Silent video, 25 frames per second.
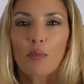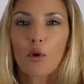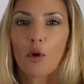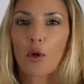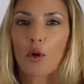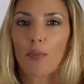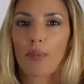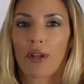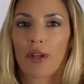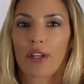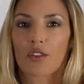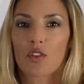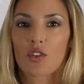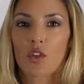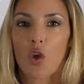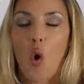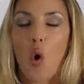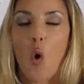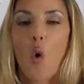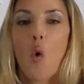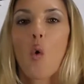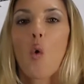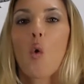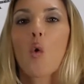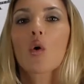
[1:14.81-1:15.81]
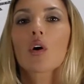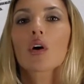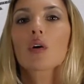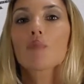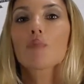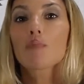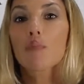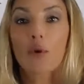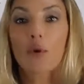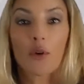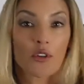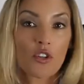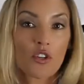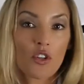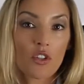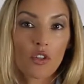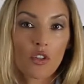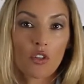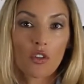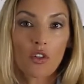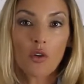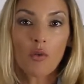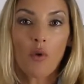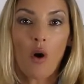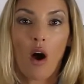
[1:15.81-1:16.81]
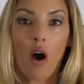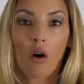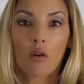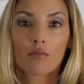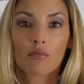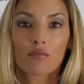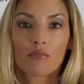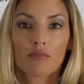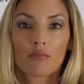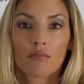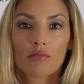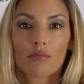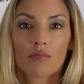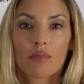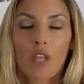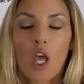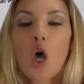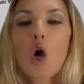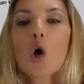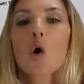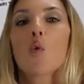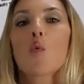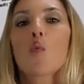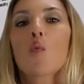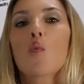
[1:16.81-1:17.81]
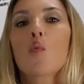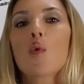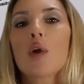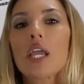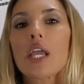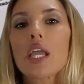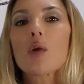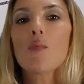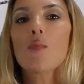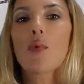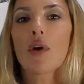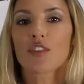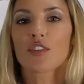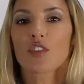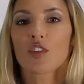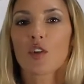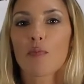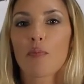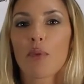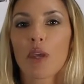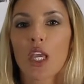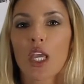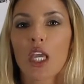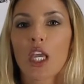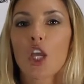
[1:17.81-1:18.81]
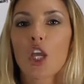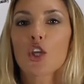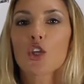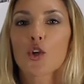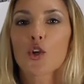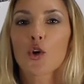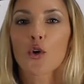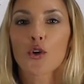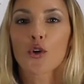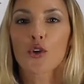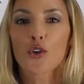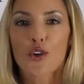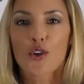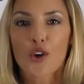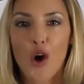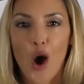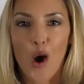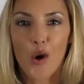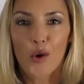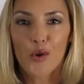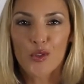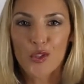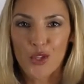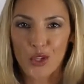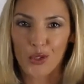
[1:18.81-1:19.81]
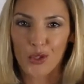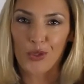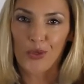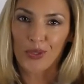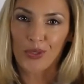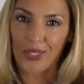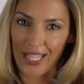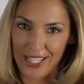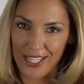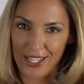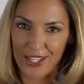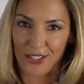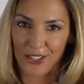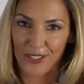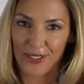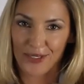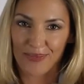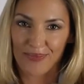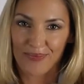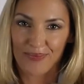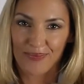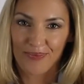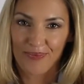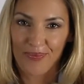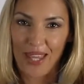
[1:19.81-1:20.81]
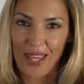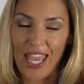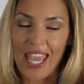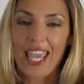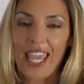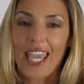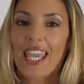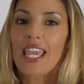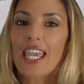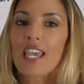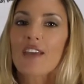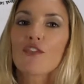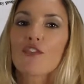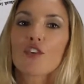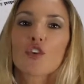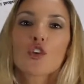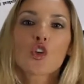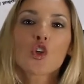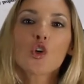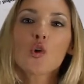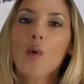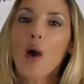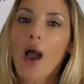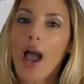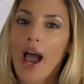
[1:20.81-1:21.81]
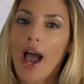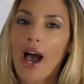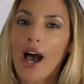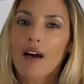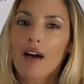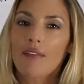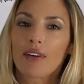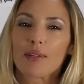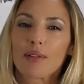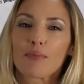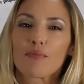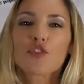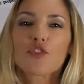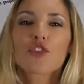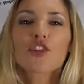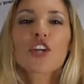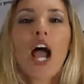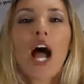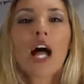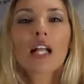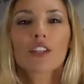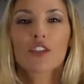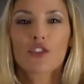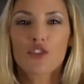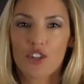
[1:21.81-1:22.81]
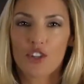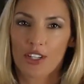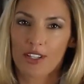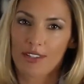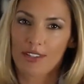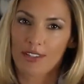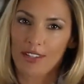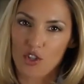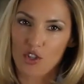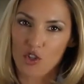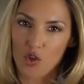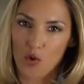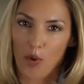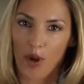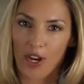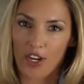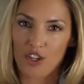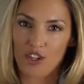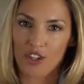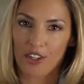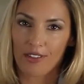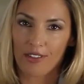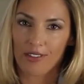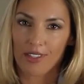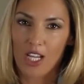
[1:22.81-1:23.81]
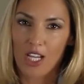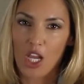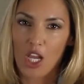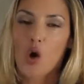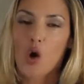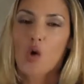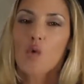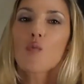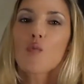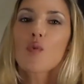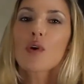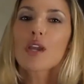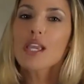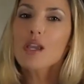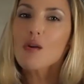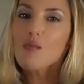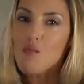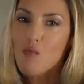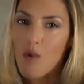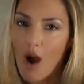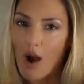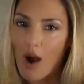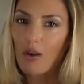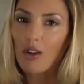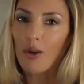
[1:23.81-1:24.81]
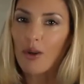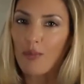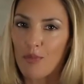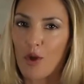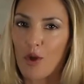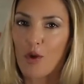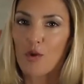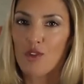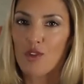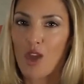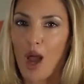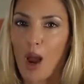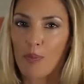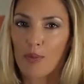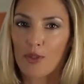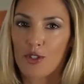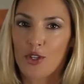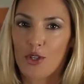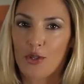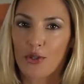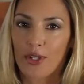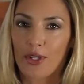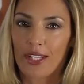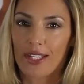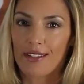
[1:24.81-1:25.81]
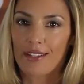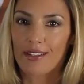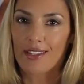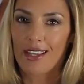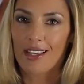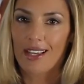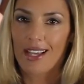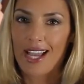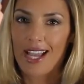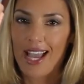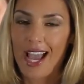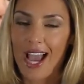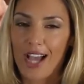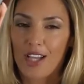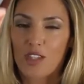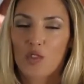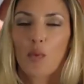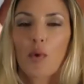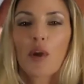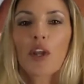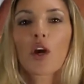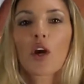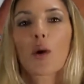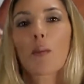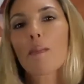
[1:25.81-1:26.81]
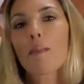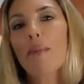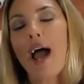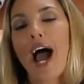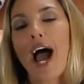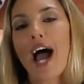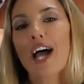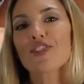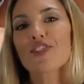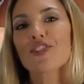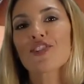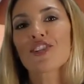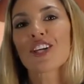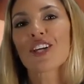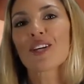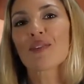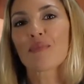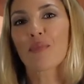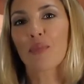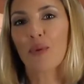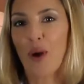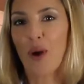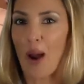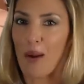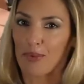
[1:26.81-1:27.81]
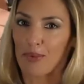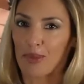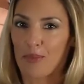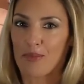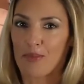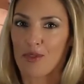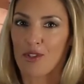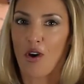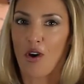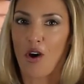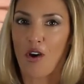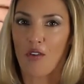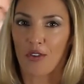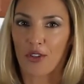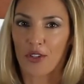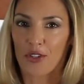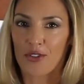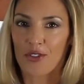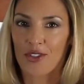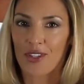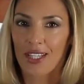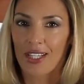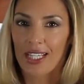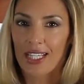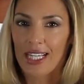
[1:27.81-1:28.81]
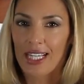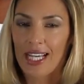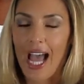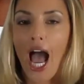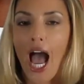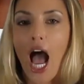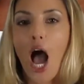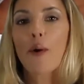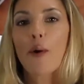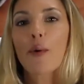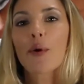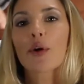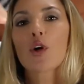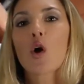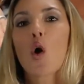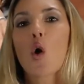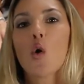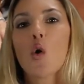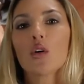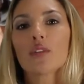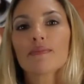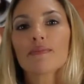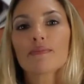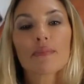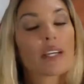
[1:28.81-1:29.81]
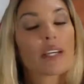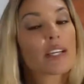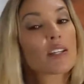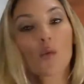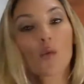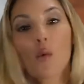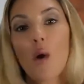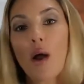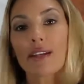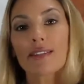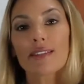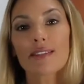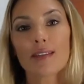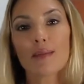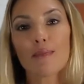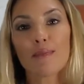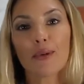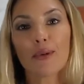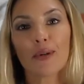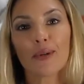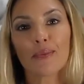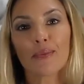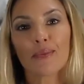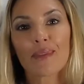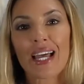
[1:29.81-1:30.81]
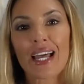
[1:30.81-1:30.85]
purpose or purchase a new home? We want to be your go-to lender. If you have a challenging situation, we welcome those opportunities as we are passionate problem solvers. Our goal is quite simple,